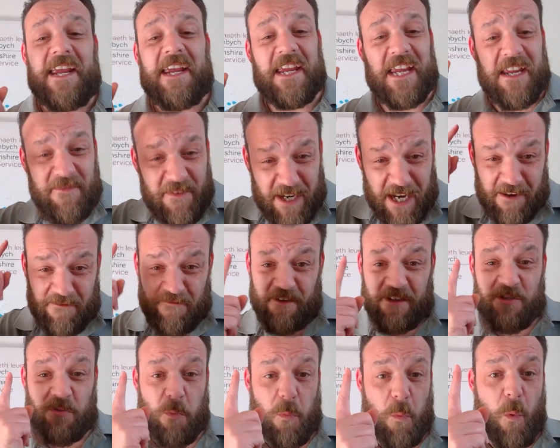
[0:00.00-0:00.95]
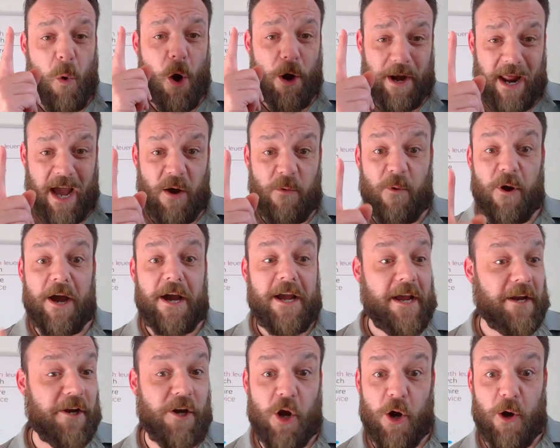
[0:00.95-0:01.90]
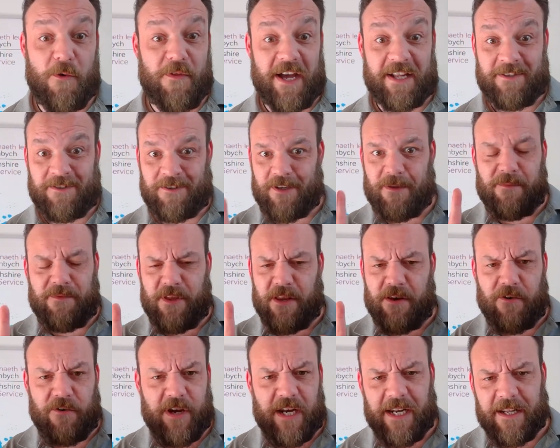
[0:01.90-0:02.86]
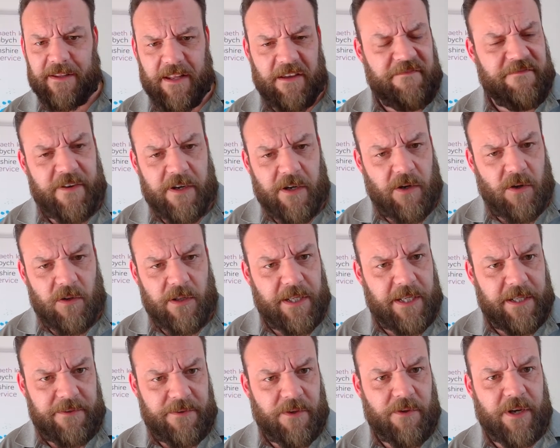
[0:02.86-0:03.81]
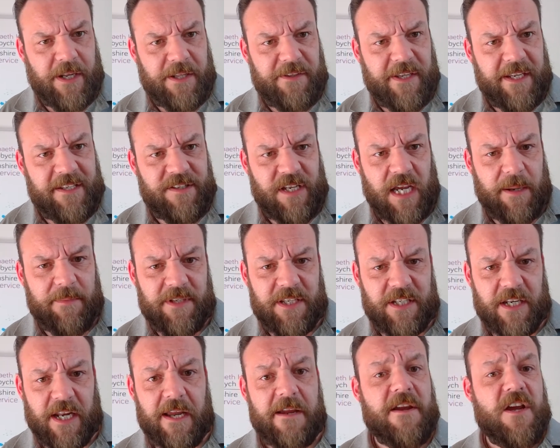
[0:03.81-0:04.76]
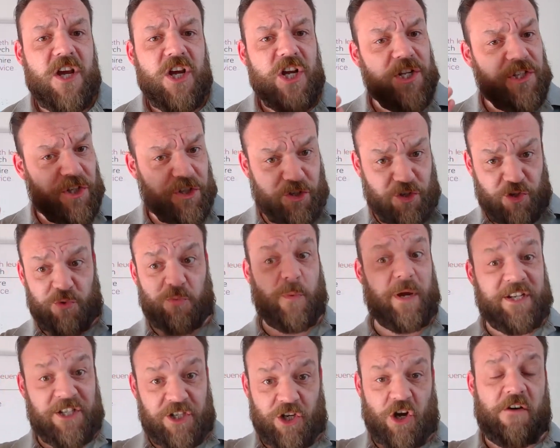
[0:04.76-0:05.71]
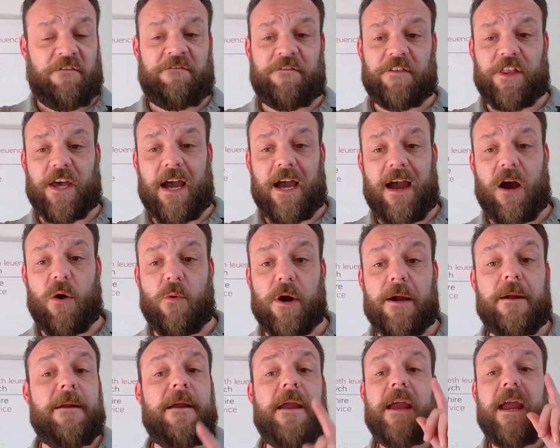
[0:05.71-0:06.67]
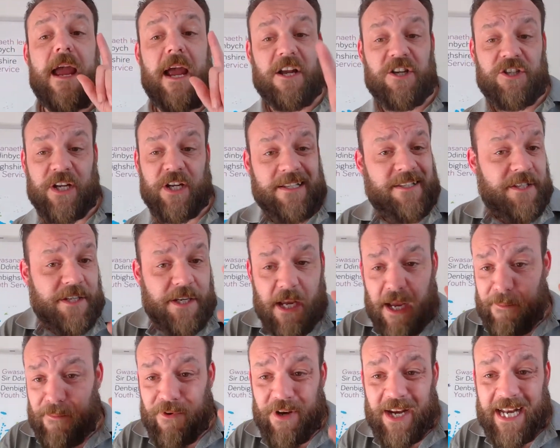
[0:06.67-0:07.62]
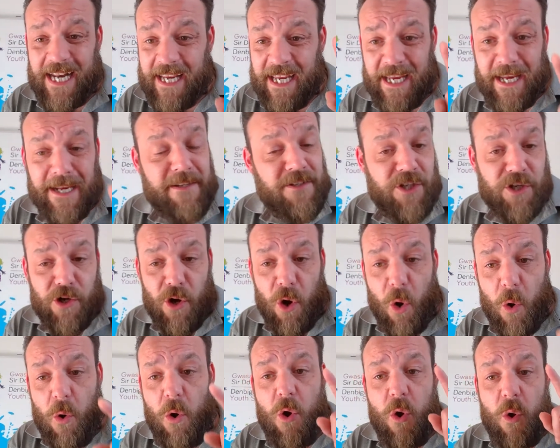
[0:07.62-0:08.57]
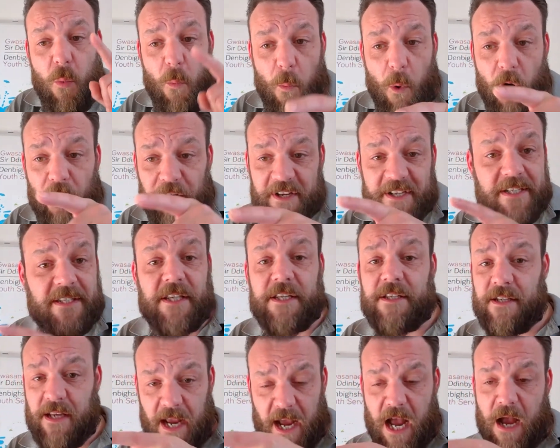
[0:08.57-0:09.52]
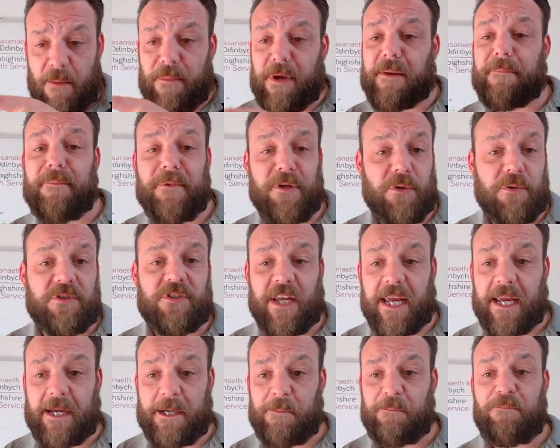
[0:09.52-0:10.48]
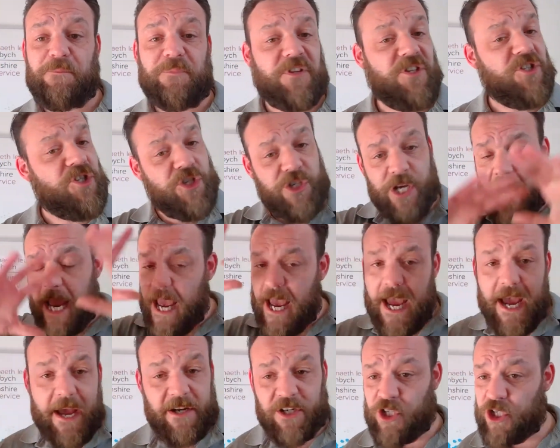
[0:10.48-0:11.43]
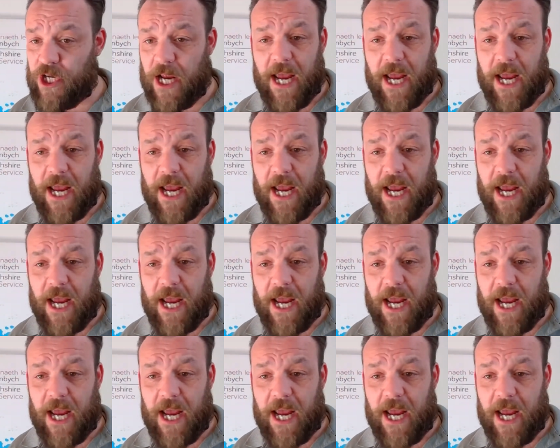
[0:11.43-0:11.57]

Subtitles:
Even if it's 1 hour, that's something really difficult during these times, isn't it? To switch off for that hour. Ashanti, I'm really keen to know, what is this calming music? Share.